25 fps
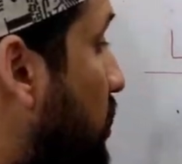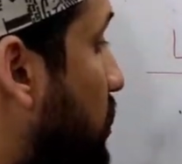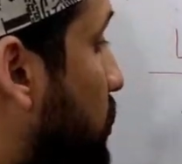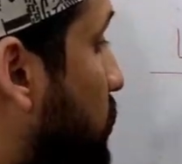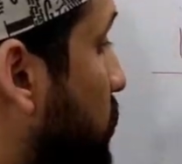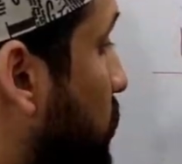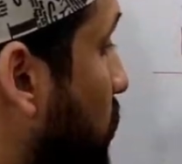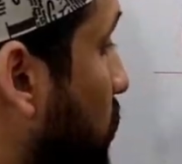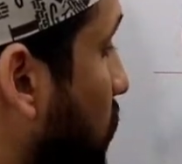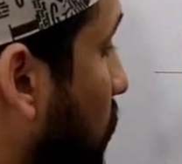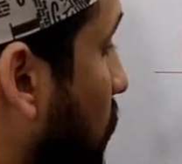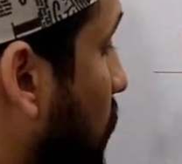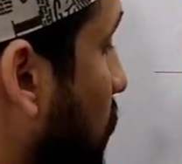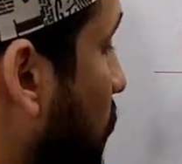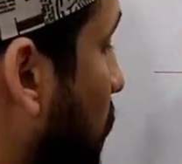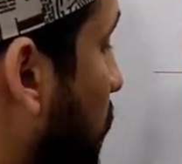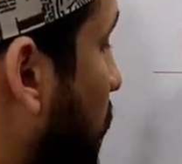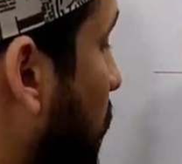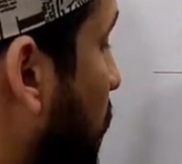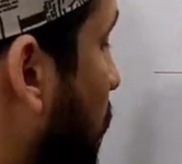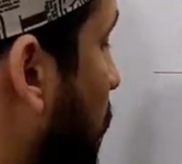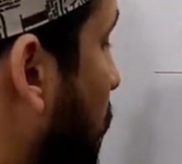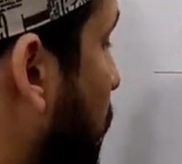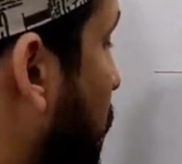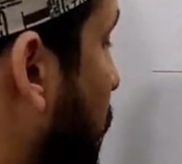So
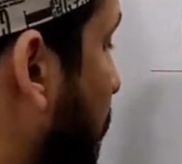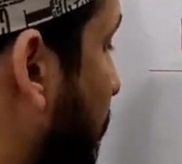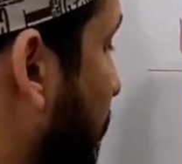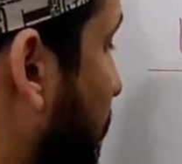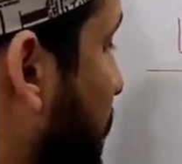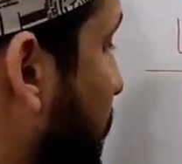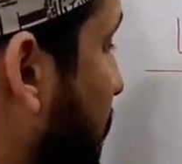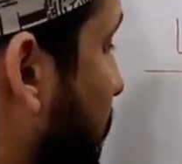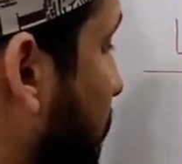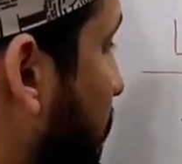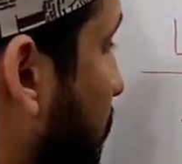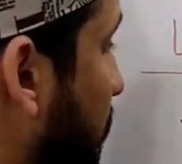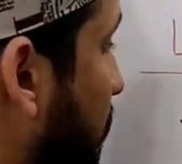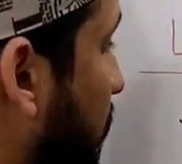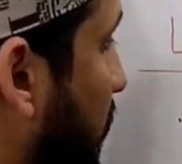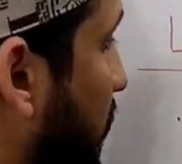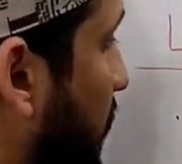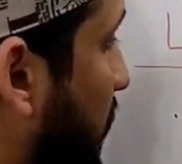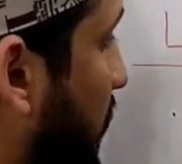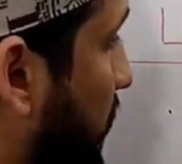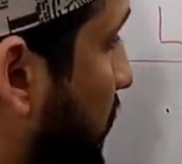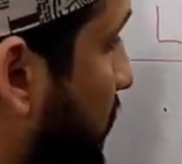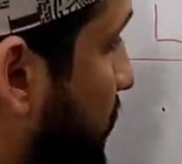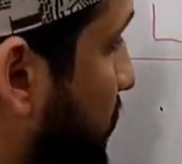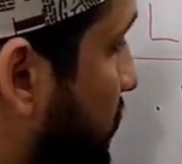whenever
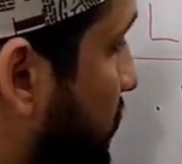it